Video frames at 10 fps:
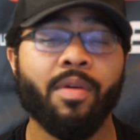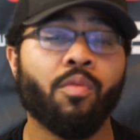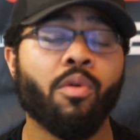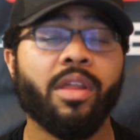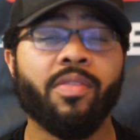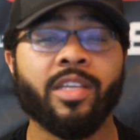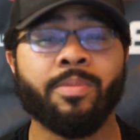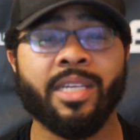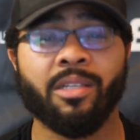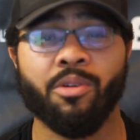I've been running this
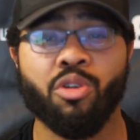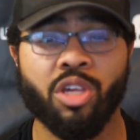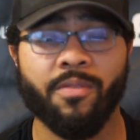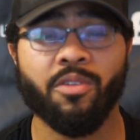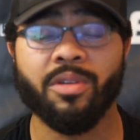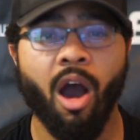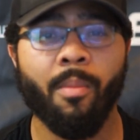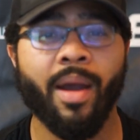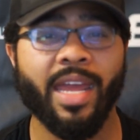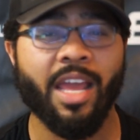particular shifter
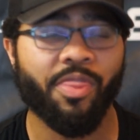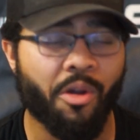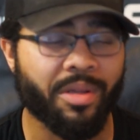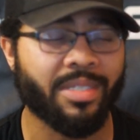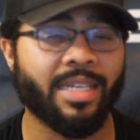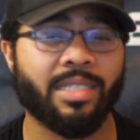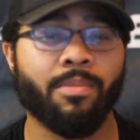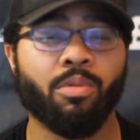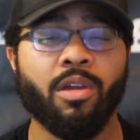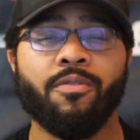on my
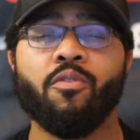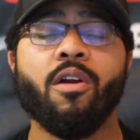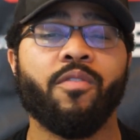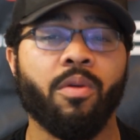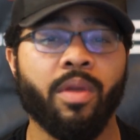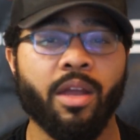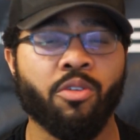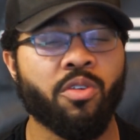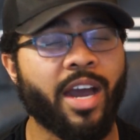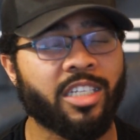E36 M3 for a few
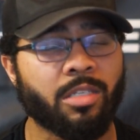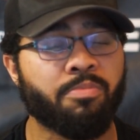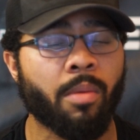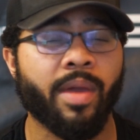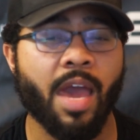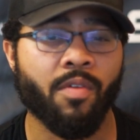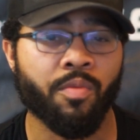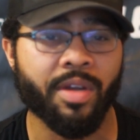years. You guys just probably haven't